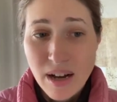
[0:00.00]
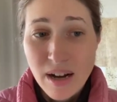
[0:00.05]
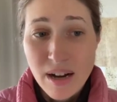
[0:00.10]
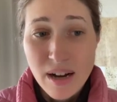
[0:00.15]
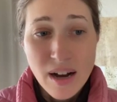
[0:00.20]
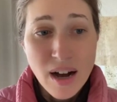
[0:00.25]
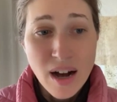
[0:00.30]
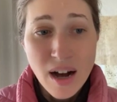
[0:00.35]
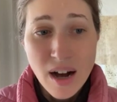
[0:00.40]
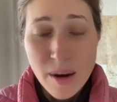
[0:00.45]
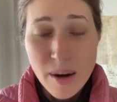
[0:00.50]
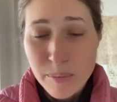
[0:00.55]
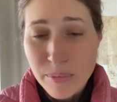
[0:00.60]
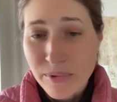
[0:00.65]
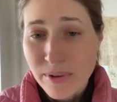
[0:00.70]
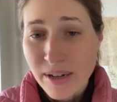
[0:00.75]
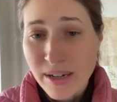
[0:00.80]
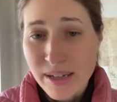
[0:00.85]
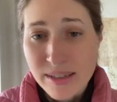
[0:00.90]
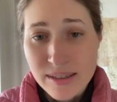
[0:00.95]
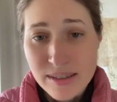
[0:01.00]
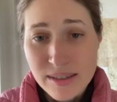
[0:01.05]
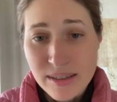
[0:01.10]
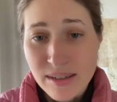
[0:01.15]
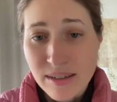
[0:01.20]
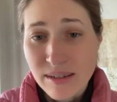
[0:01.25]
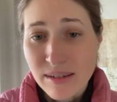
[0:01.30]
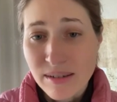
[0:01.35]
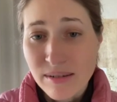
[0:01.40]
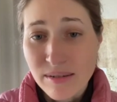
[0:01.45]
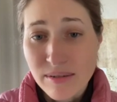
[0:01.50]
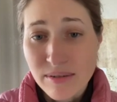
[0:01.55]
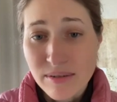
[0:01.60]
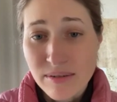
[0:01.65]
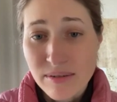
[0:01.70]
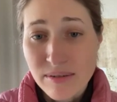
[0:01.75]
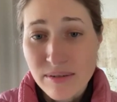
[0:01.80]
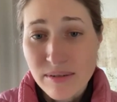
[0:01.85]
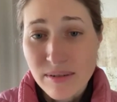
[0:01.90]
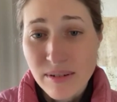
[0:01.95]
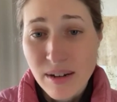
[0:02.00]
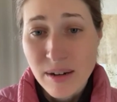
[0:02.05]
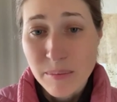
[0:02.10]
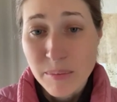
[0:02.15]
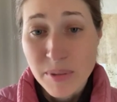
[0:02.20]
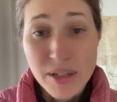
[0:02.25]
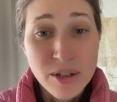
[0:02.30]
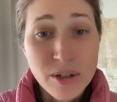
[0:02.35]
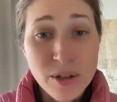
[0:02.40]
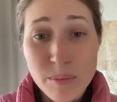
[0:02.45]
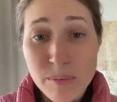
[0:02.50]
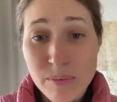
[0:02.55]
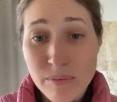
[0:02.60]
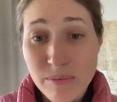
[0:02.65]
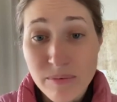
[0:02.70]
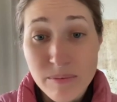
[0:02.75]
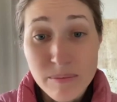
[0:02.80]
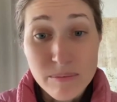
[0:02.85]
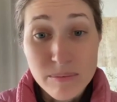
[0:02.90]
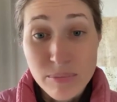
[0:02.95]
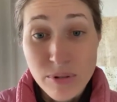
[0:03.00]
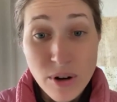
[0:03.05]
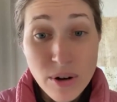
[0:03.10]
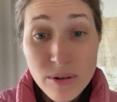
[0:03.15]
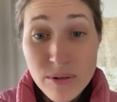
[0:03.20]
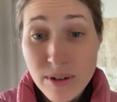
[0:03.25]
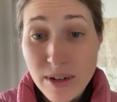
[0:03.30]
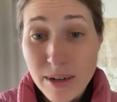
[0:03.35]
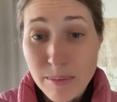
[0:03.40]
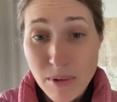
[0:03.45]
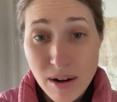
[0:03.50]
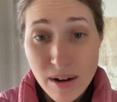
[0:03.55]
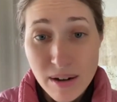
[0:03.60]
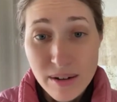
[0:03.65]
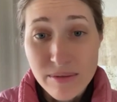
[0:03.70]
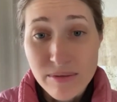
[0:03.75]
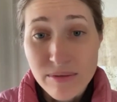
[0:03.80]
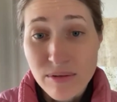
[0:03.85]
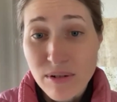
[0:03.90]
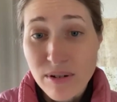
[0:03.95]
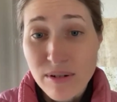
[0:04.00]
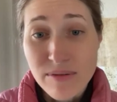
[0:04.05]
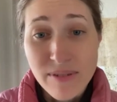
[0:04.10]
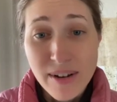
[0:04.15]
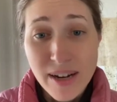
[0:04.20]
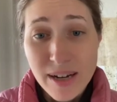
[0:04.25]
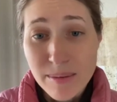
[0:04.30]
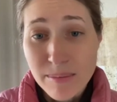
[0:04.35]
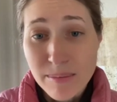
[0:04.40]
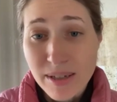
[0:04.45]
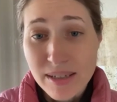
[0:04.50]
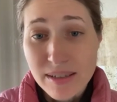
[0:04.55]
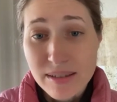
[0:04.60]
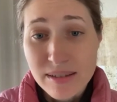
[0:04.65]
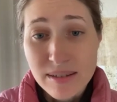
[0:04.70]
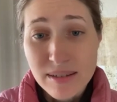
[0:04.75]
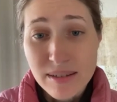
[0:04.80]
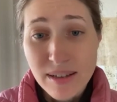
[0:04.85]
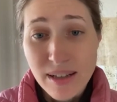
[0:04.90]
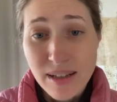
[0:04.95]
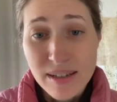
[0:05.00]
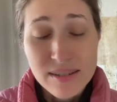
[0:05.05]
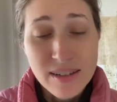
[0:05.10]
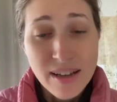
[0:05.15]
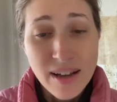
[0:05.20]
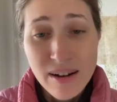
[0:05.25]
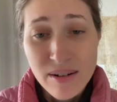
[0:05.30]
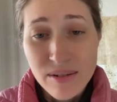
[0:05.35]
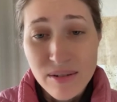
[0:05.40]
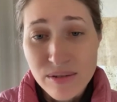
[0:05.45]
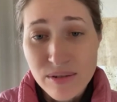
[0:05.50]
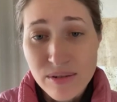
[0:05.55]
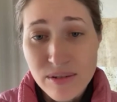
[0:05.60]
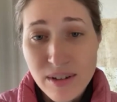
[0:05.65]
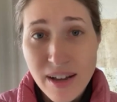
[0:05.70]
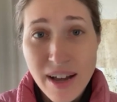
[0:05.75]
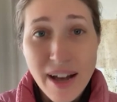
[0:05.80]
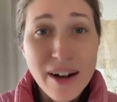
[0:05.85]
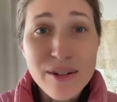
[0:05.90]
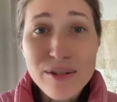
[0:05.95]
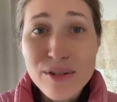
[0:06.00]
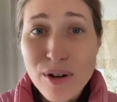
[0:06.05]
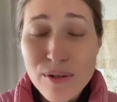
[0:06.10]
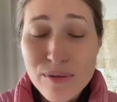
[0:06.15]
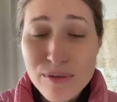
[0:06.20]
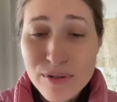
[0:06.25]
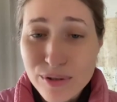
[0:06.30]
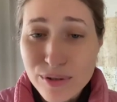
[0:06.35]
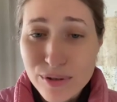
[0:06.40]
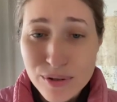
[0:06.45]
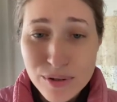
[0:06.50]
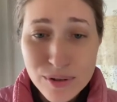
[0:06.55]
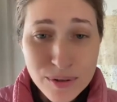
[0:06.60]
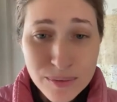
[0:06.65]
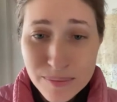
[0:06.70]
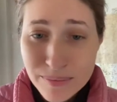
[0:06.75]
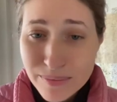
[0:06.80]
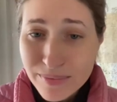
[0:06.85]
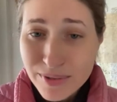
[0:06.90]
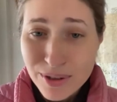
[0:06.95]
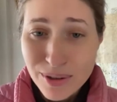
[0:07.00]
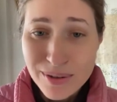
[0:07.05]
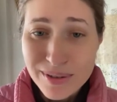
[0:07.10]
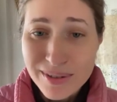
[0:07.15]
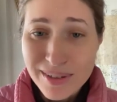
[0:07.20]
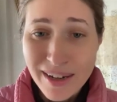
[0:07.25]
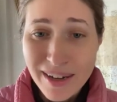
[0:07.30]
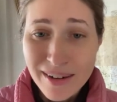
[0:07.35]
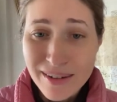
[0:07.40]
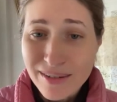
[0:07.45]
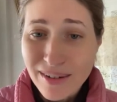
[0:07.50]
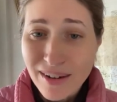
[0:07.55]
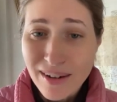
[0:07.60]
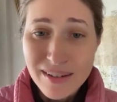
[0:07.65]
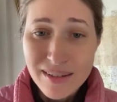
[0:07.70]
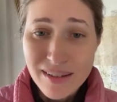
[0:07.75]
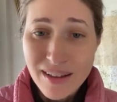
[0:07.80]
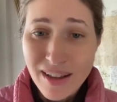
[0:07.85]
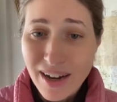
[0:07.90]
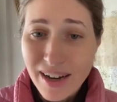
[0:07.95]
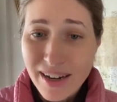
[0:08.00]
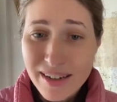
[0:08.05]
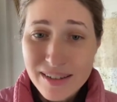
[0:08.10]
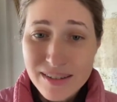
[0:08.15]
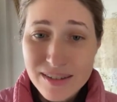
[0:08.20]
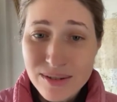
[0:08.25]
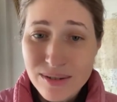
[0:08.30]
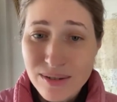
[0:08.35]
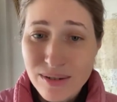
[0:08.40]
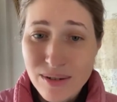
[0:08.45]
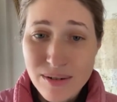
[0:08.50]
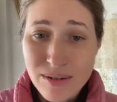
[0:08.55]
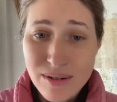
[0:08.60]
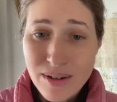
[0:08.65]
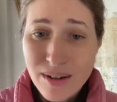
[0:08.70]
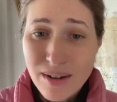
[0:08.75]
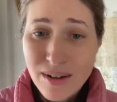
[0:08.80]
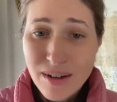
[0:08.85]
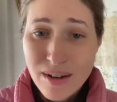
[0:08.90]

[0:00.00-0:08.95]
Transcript: a comprehensive PQ program on for families that's held over Zoom, so it's held online. So